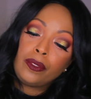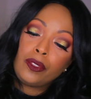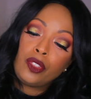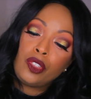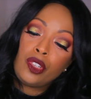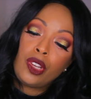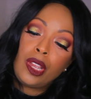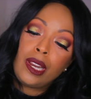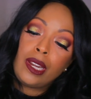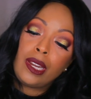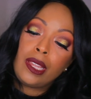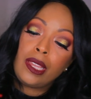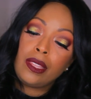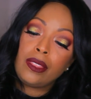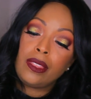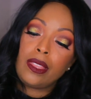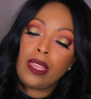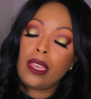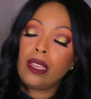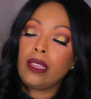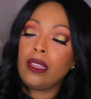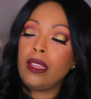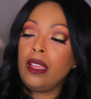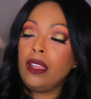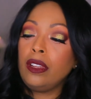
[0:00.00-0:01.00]
Trying to get
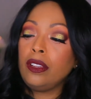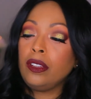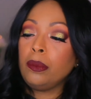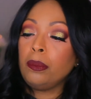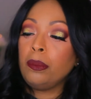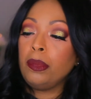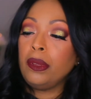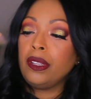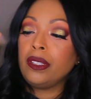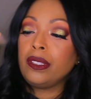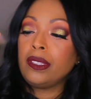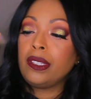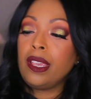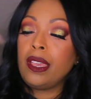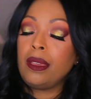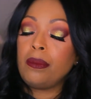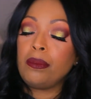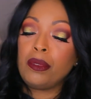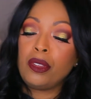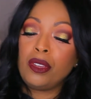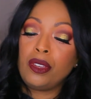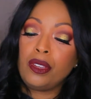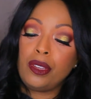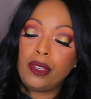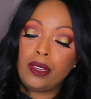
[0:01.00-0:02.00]
that color built
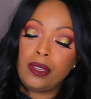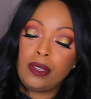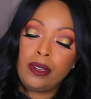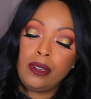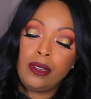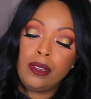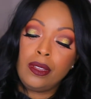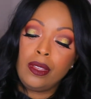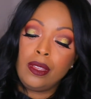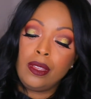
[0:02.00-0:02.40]
up good.